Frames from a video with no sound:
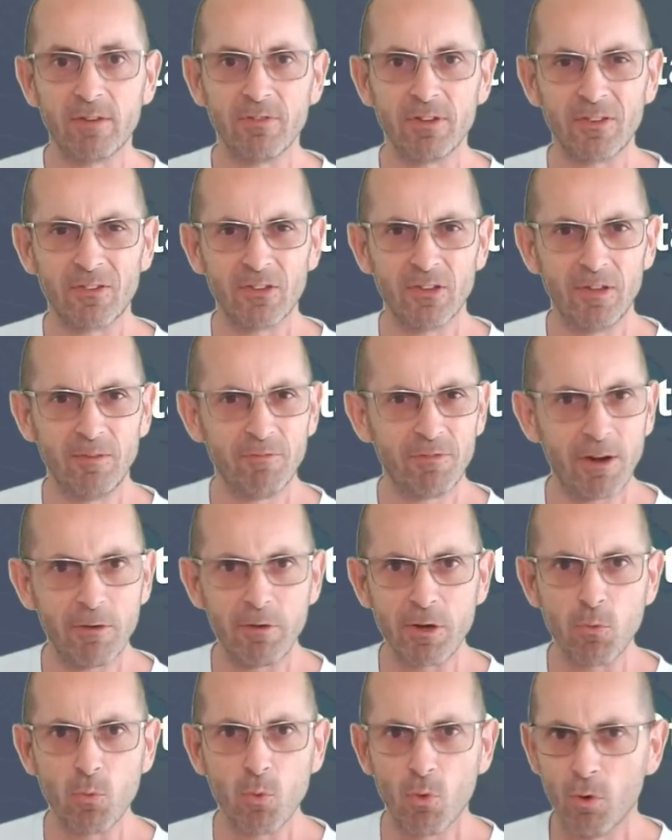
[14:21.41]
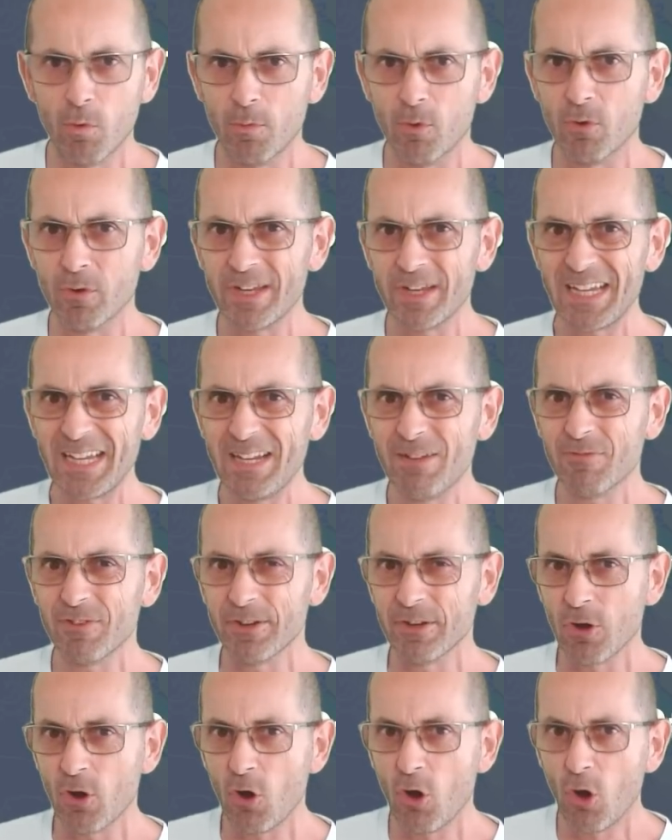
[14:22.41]
of it turning very warm or
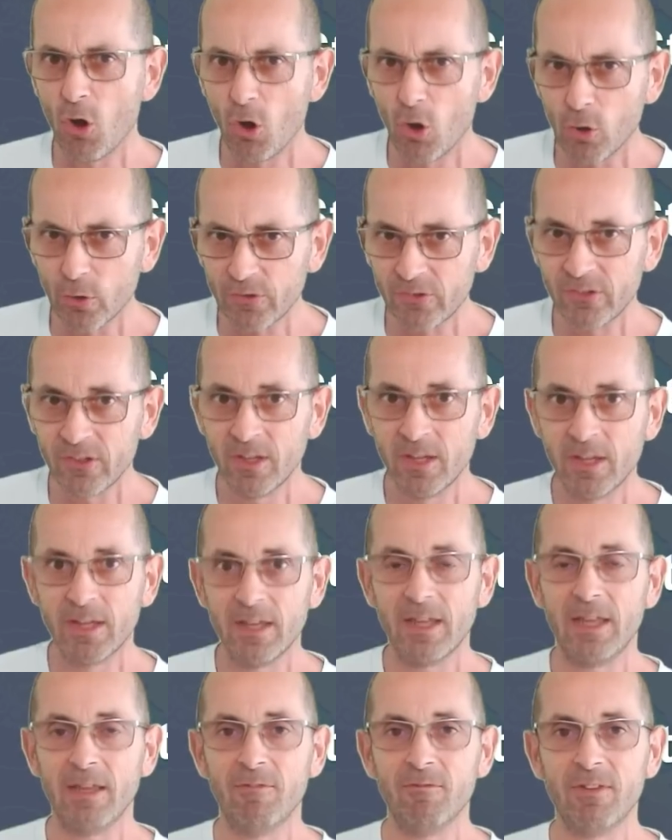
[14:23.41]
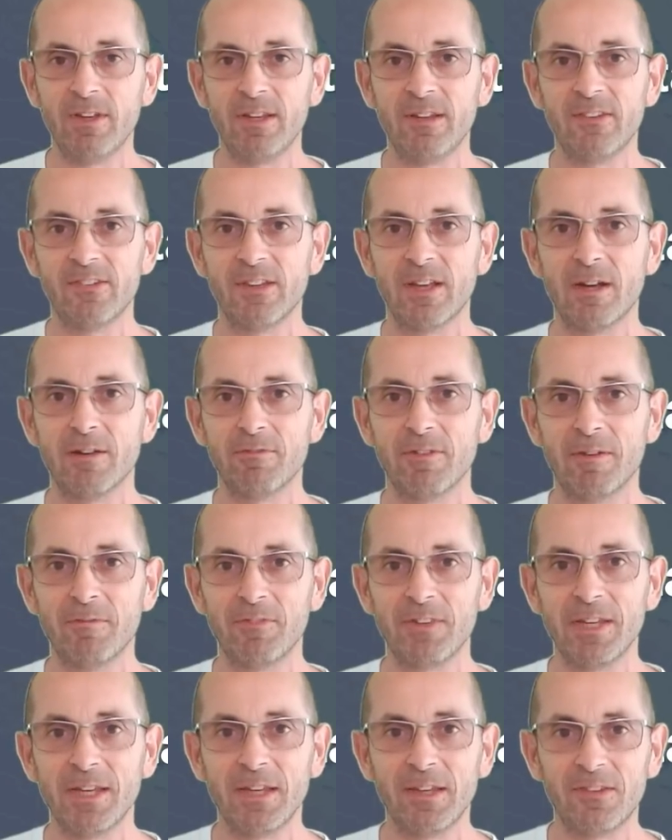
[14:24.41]
even hot in the south and
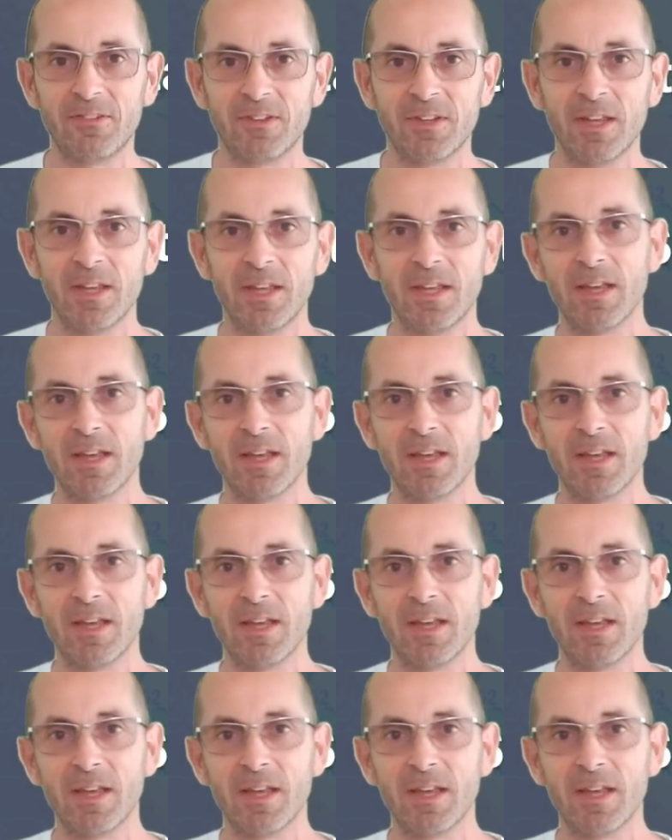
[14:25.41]
the east,